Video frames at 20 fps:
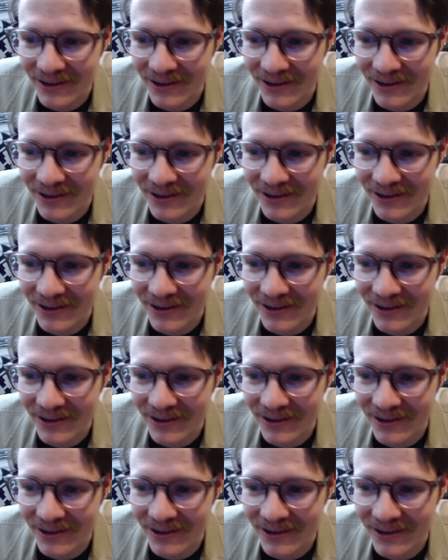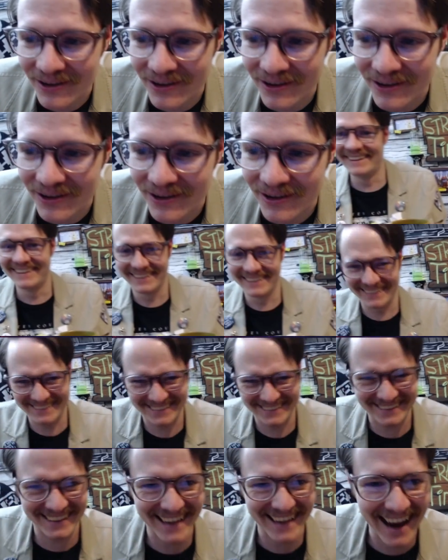Tune in
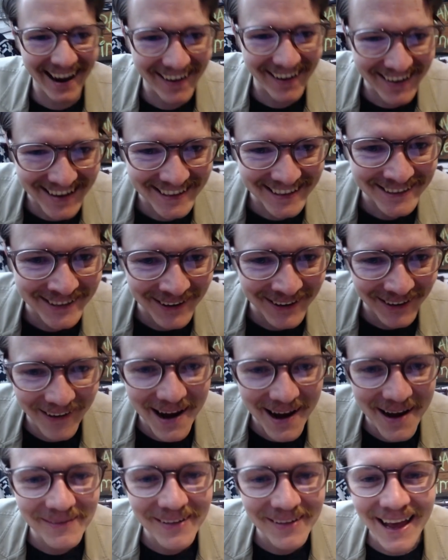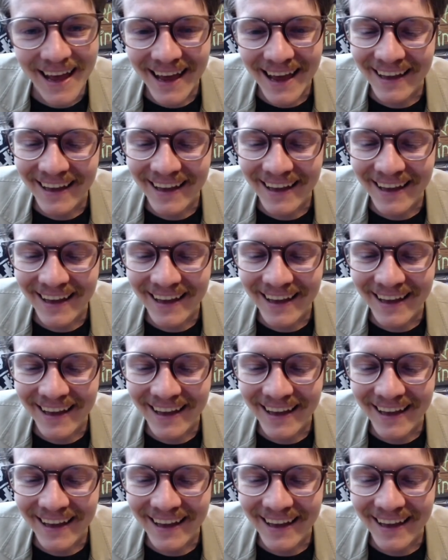on Instagram.